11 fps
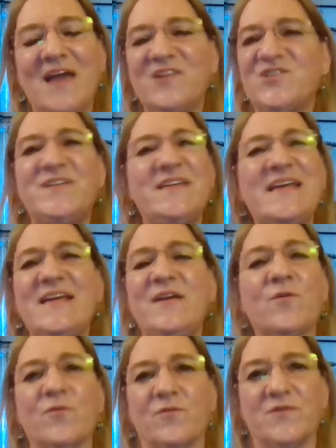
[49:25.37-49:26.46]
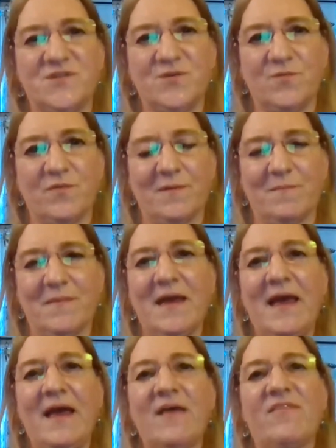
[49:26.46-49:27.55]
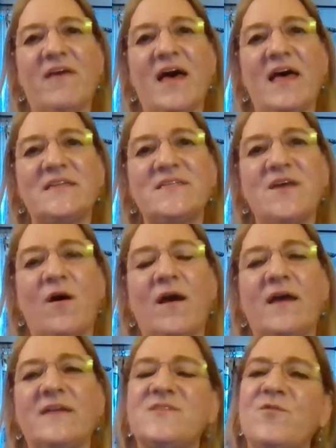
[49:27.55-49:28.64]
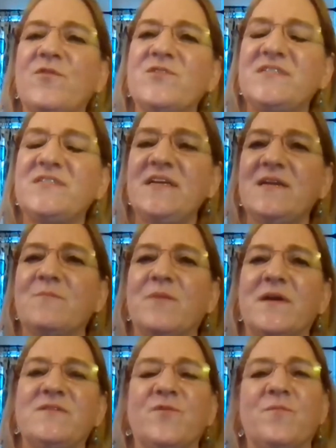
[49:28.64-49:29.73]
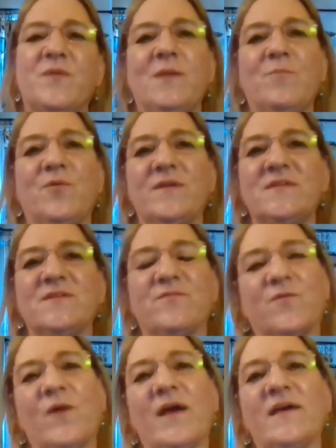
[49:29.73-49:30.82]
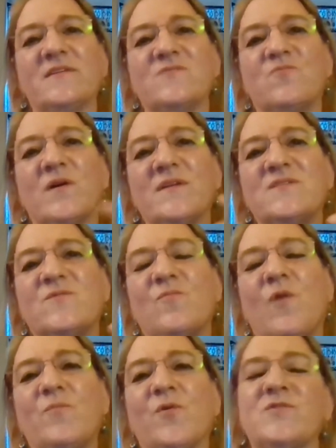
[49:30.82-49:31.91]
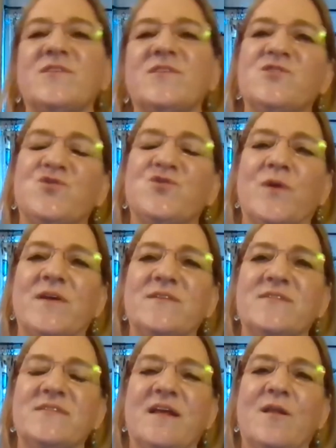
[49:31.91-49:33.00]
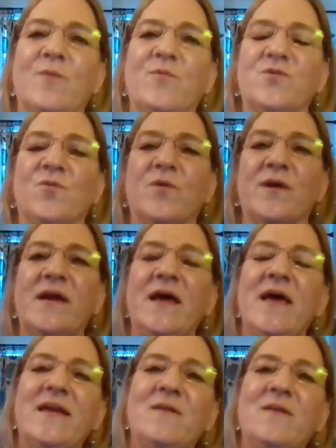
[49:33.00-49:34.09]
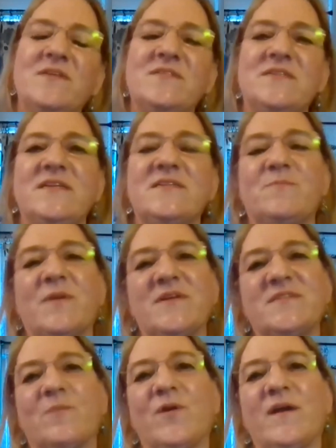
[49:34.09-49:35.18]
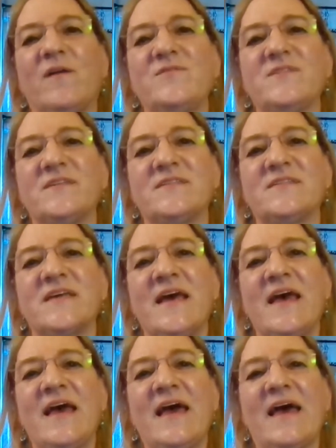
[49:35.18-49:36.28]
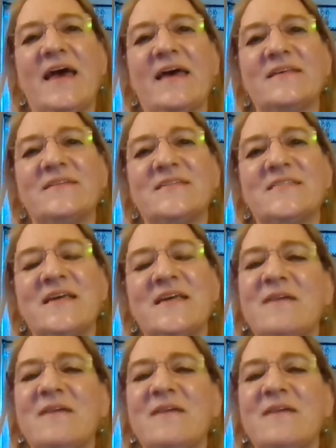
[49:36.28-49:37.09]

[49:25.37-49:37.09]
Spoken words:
just adhered to them. And so they're seen by different people in different ways. What to one person is joyous and celebratory can be seen by someone else as